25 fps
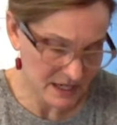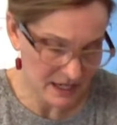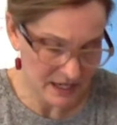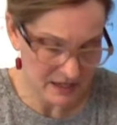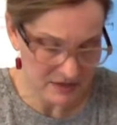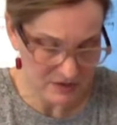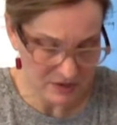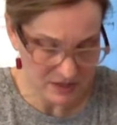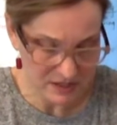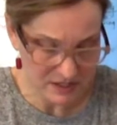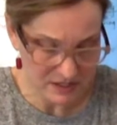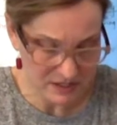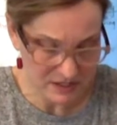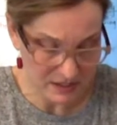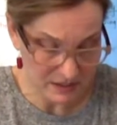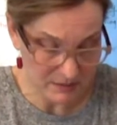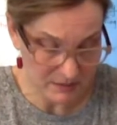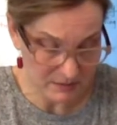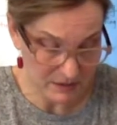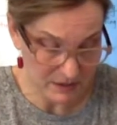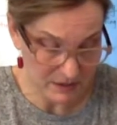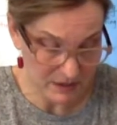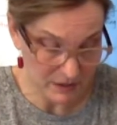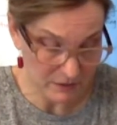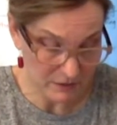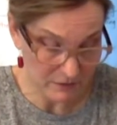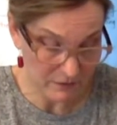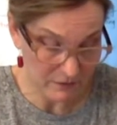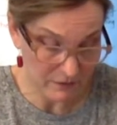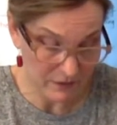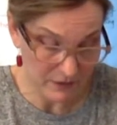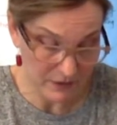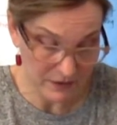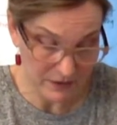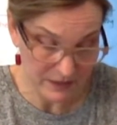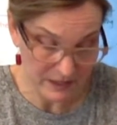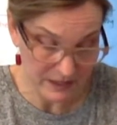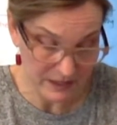edges and I'm going to go
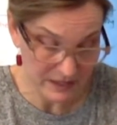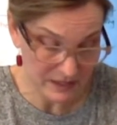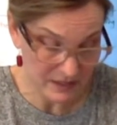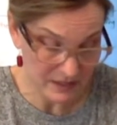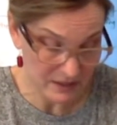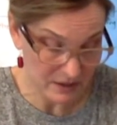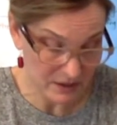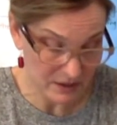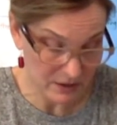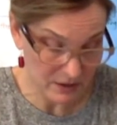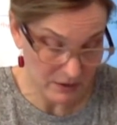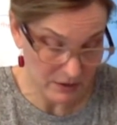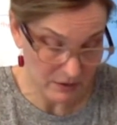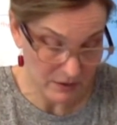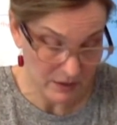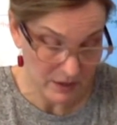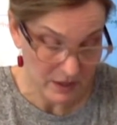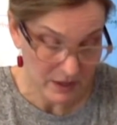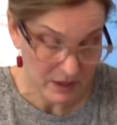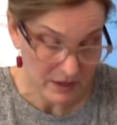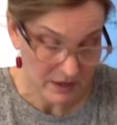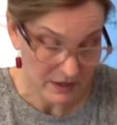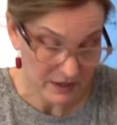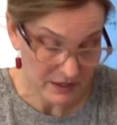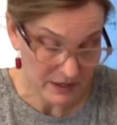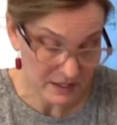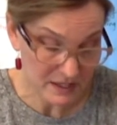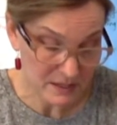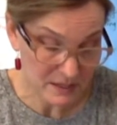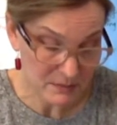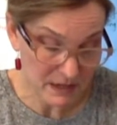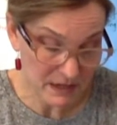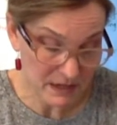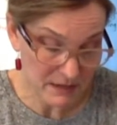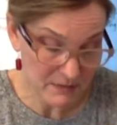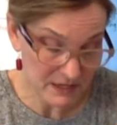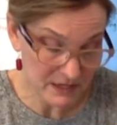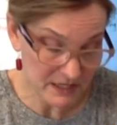very slow. This
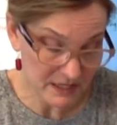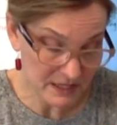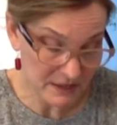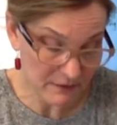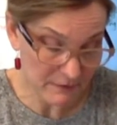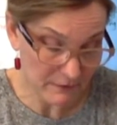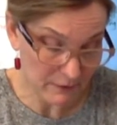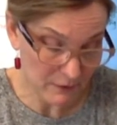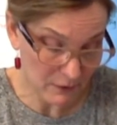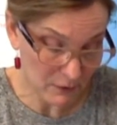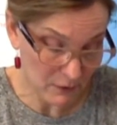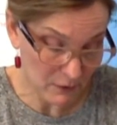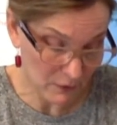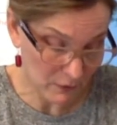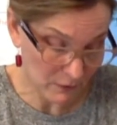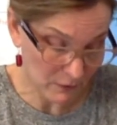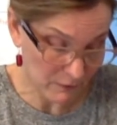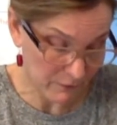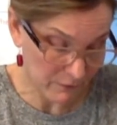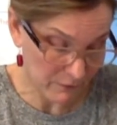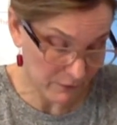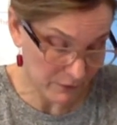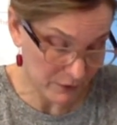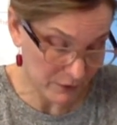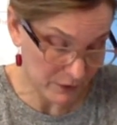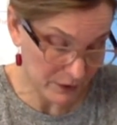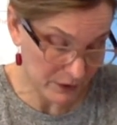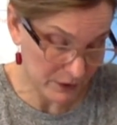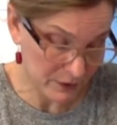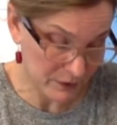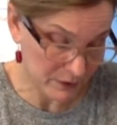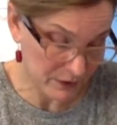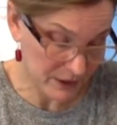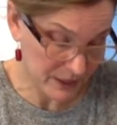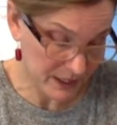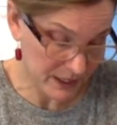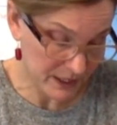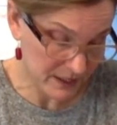may be difficult for
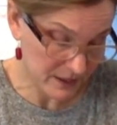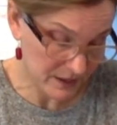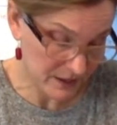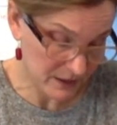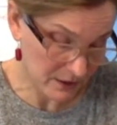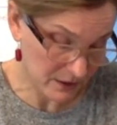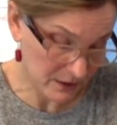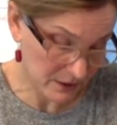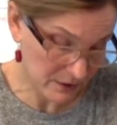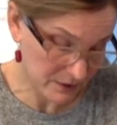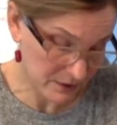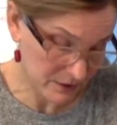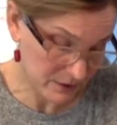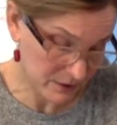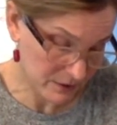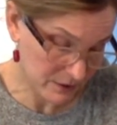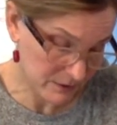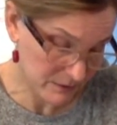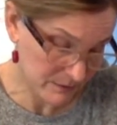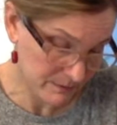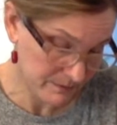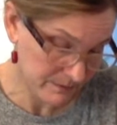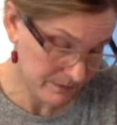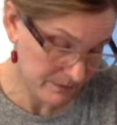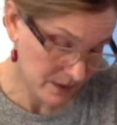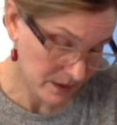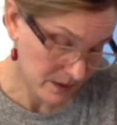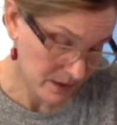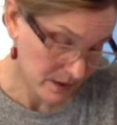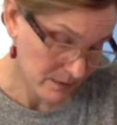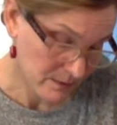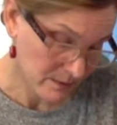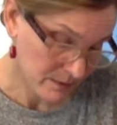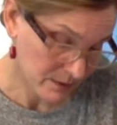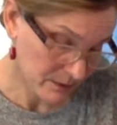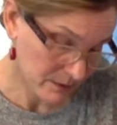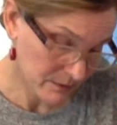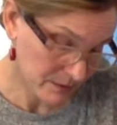your kindergartner,
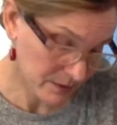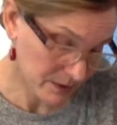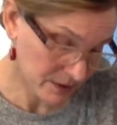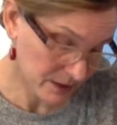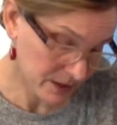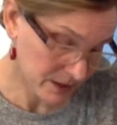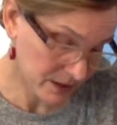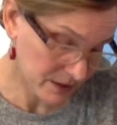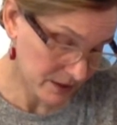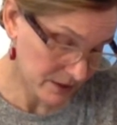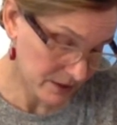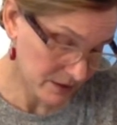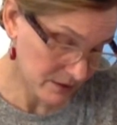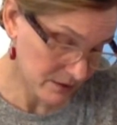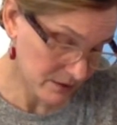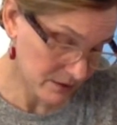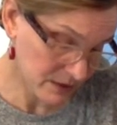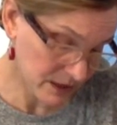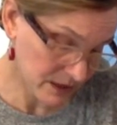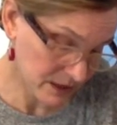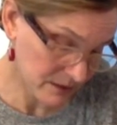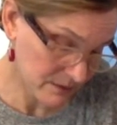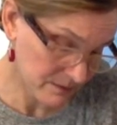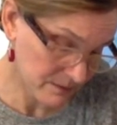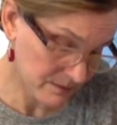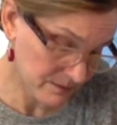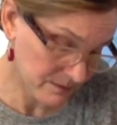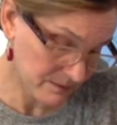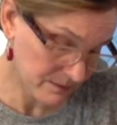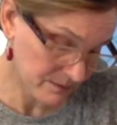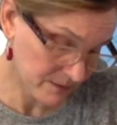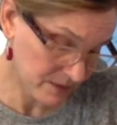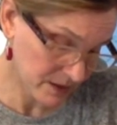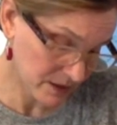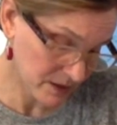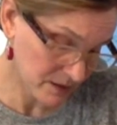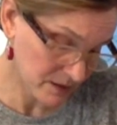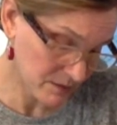but we're going to do it
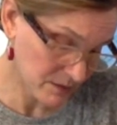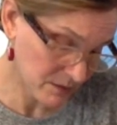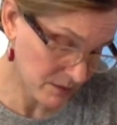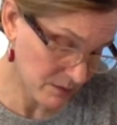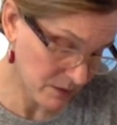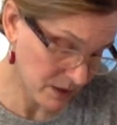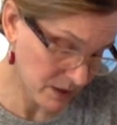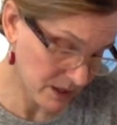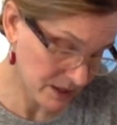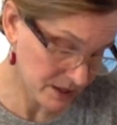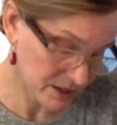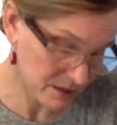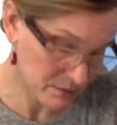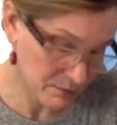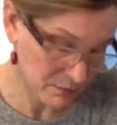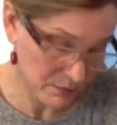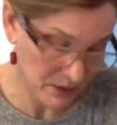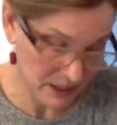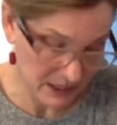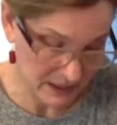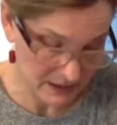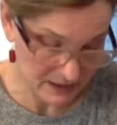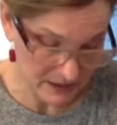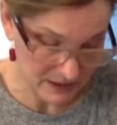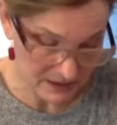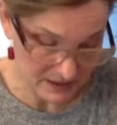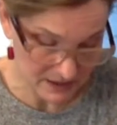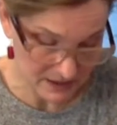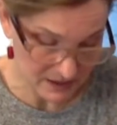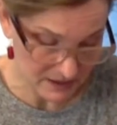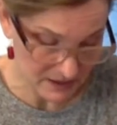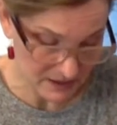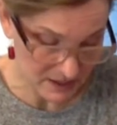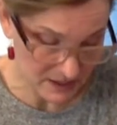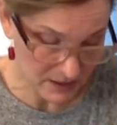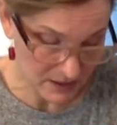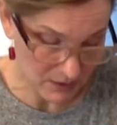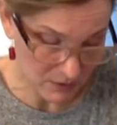because we want to practice.
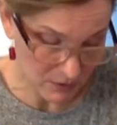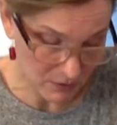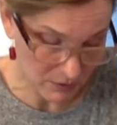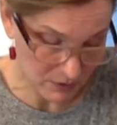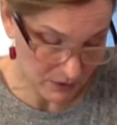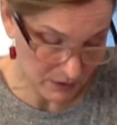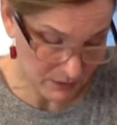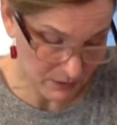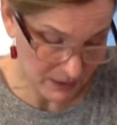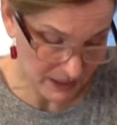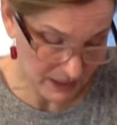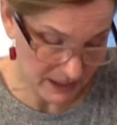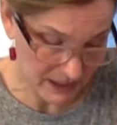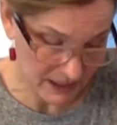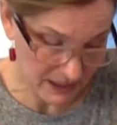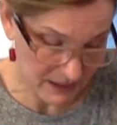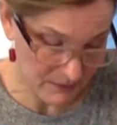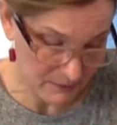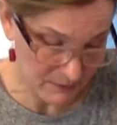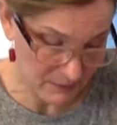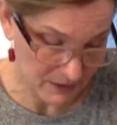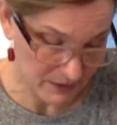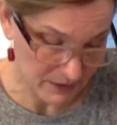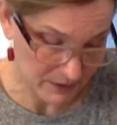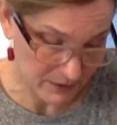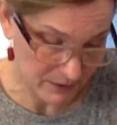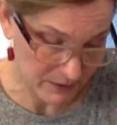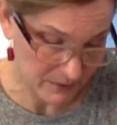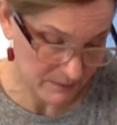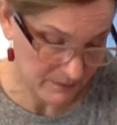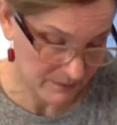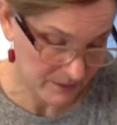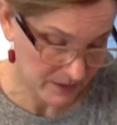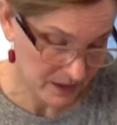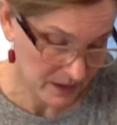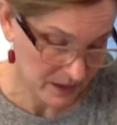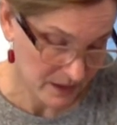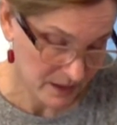That's the only way to get better.
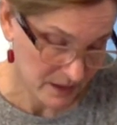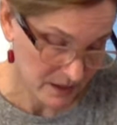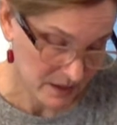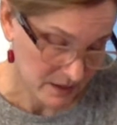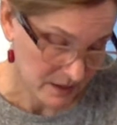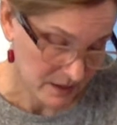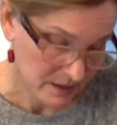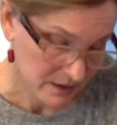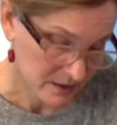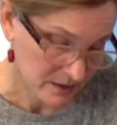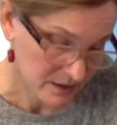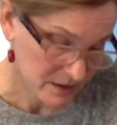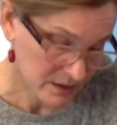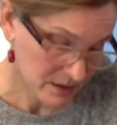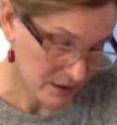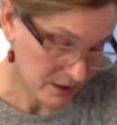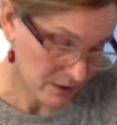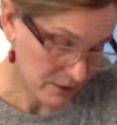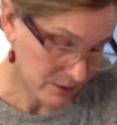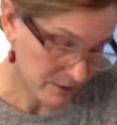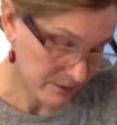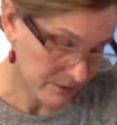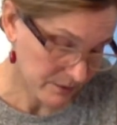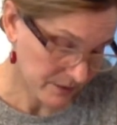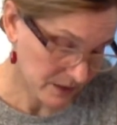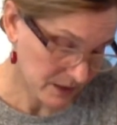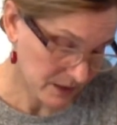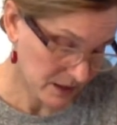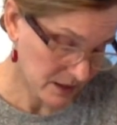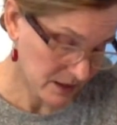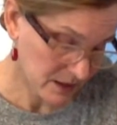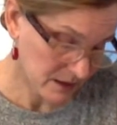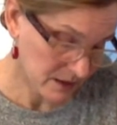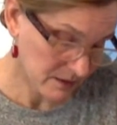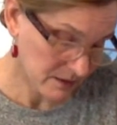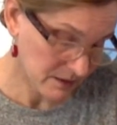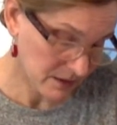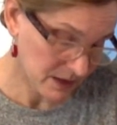So,
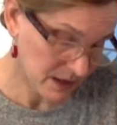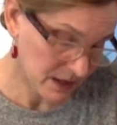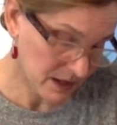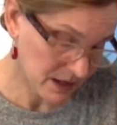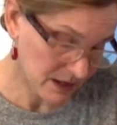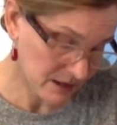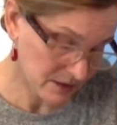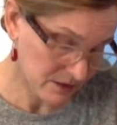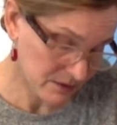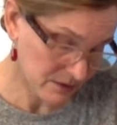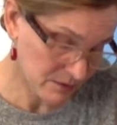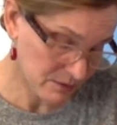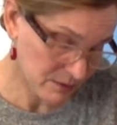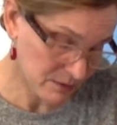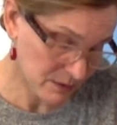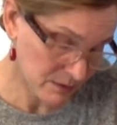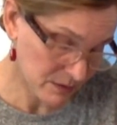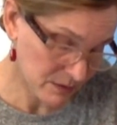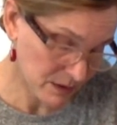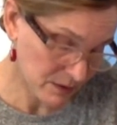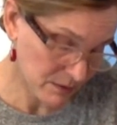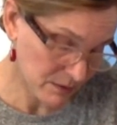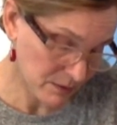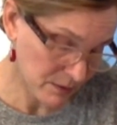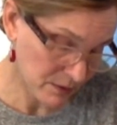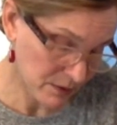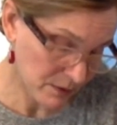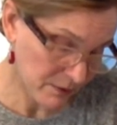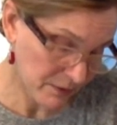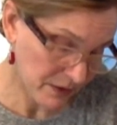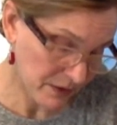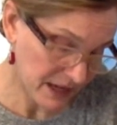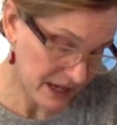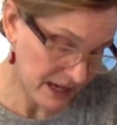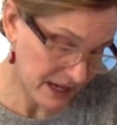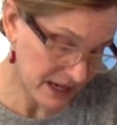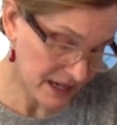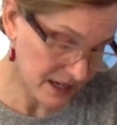and remember, if
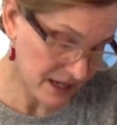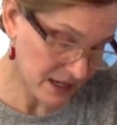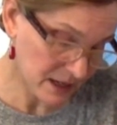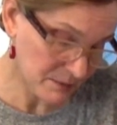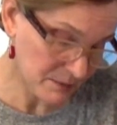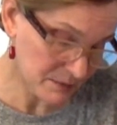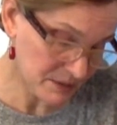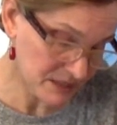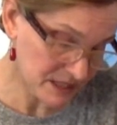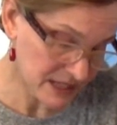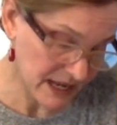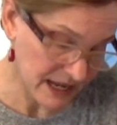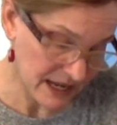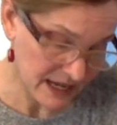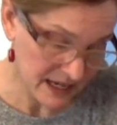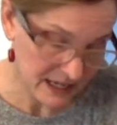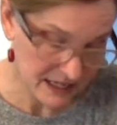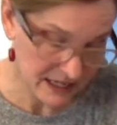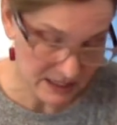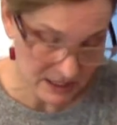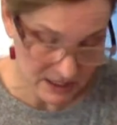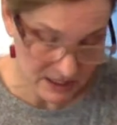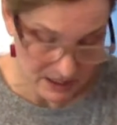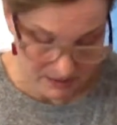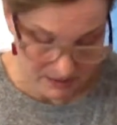they get upset